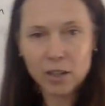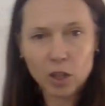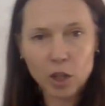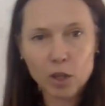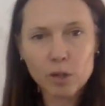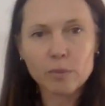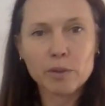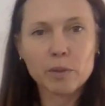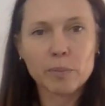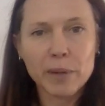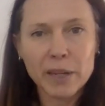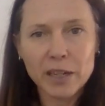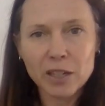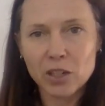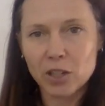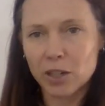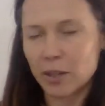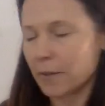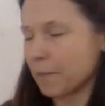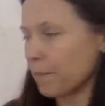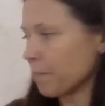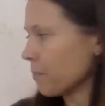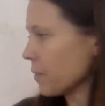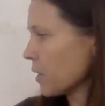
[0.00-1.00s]
global picture.
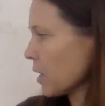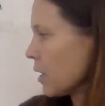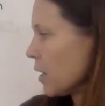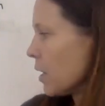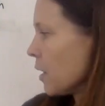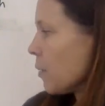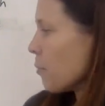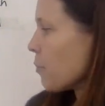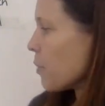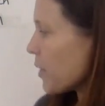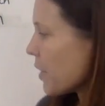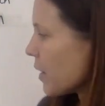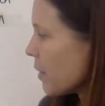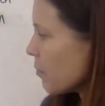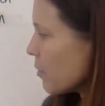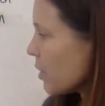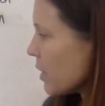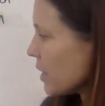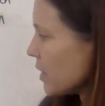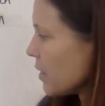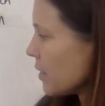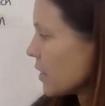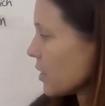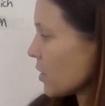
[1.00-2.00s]
But then we
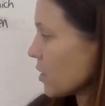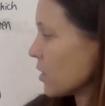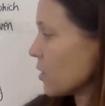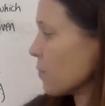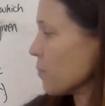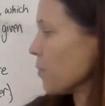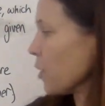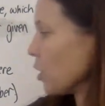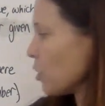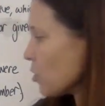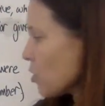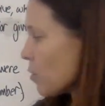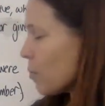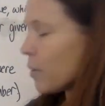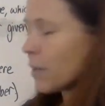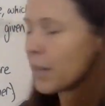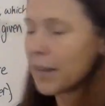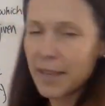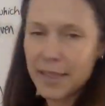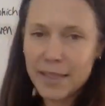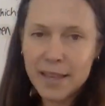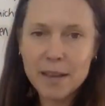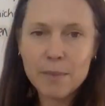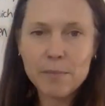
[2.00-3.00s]
need to
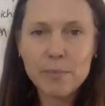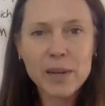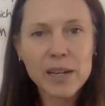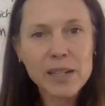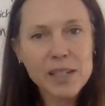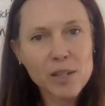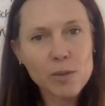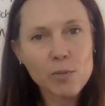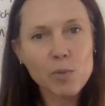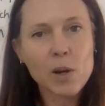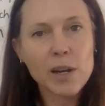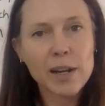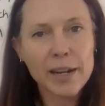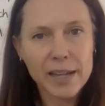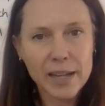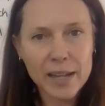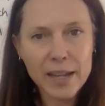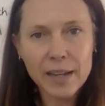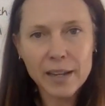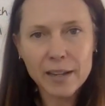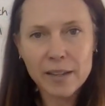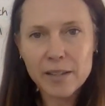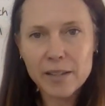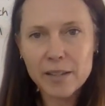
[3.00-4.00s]
multiply that by dy
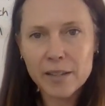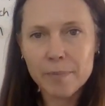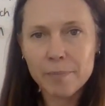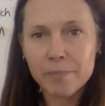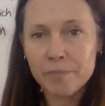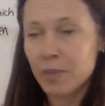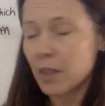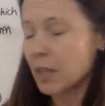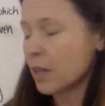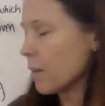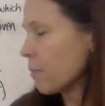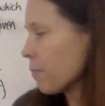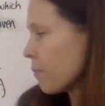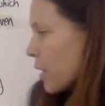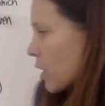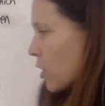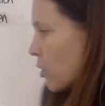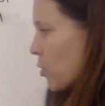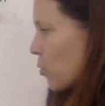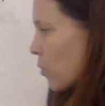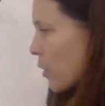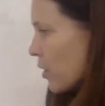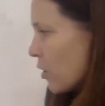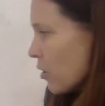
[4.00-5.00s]
dx,
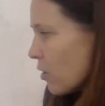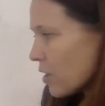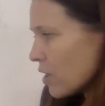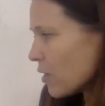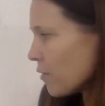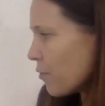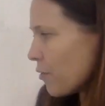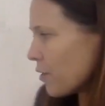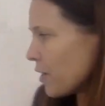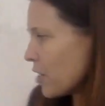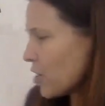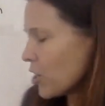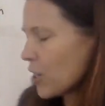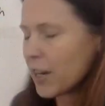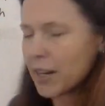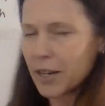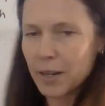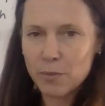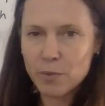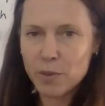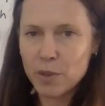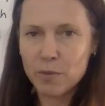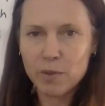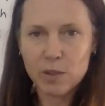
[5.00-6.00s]
because we're not
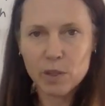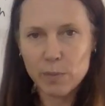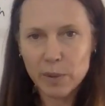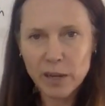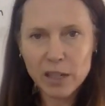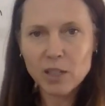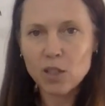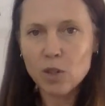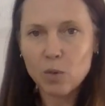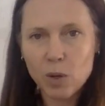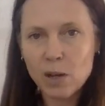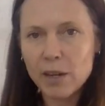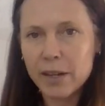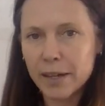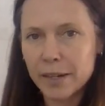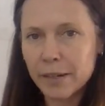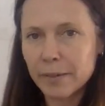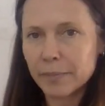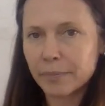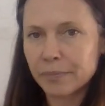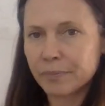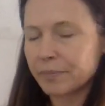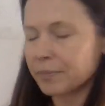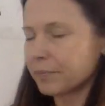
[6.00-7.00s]
differentiating with respect to y.
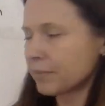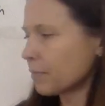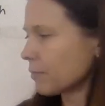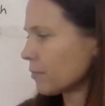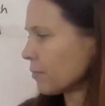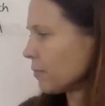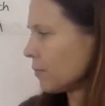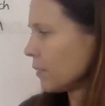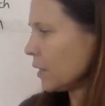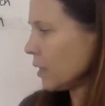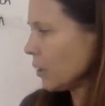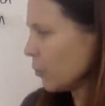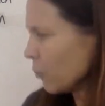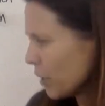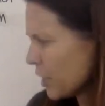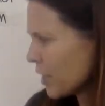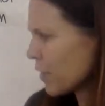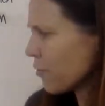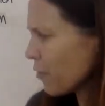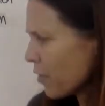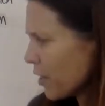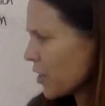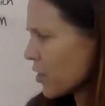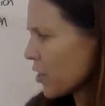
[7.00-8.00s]
We're
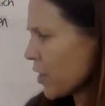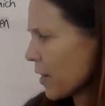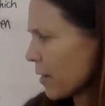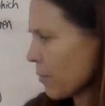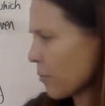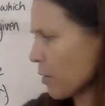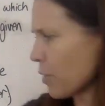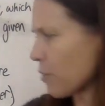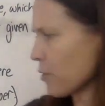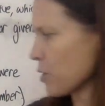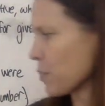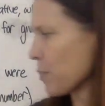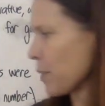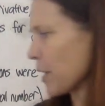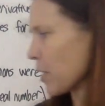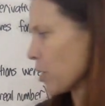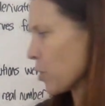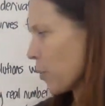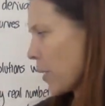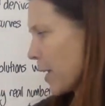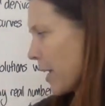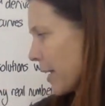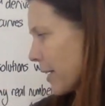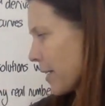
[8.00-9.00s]
differentiating with respect
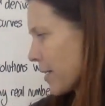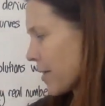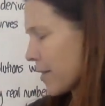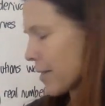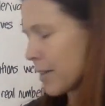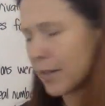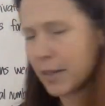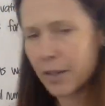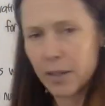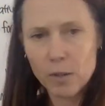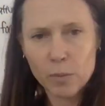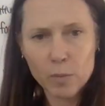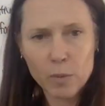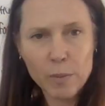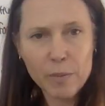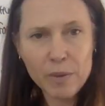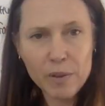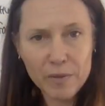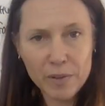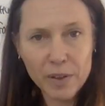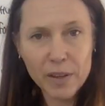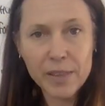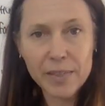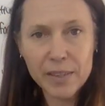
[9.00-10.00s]
to x when we
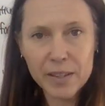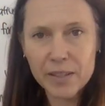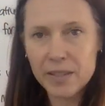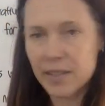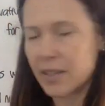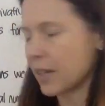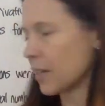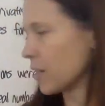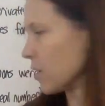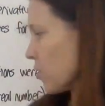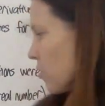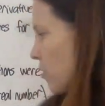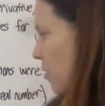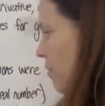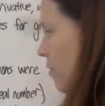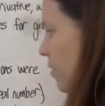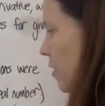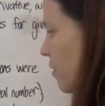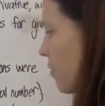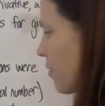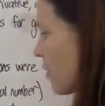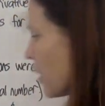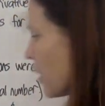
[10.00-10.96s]
find this second derivative.